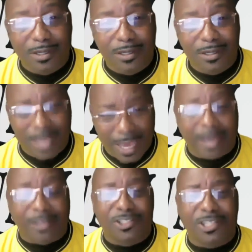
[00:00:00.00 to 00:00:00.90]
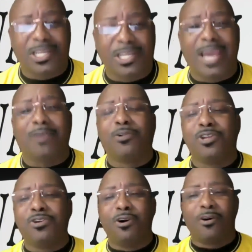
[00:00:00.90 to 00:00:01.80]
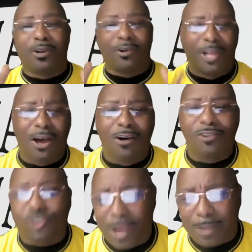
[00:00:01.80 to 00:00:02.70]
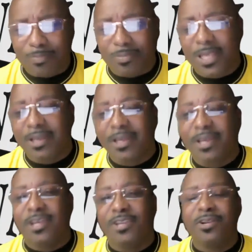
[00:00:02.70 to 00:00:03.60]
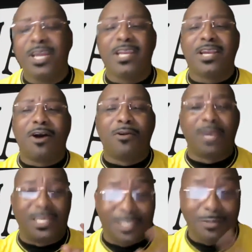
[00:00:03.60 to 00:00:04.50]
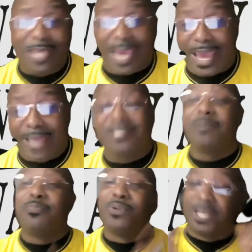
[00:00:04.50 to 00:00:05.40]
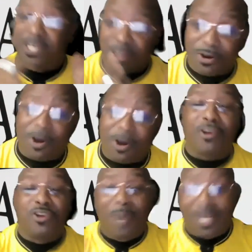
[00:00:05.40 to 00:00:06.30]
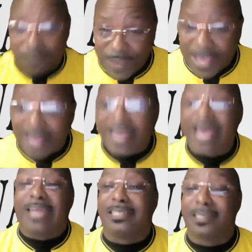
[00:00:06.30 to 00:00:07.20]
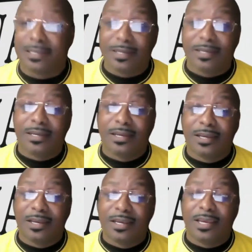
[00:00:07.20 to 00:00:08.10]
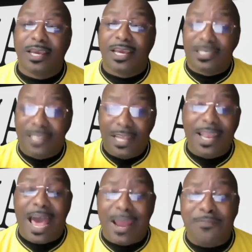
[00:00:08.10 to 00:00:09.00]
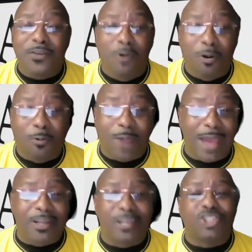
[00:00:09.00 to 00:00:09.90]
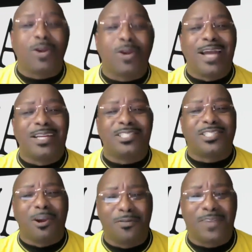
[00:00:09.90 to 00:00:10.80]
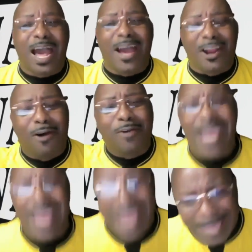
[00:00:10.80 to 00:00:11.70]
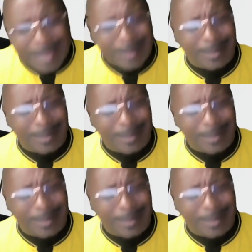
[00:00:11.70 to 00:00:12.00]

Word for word: Yeah, just like when you're going on a long trip, you need to go get some gas and put it in your car. You must fill it. It's a lot of you around here trying to serve God on E.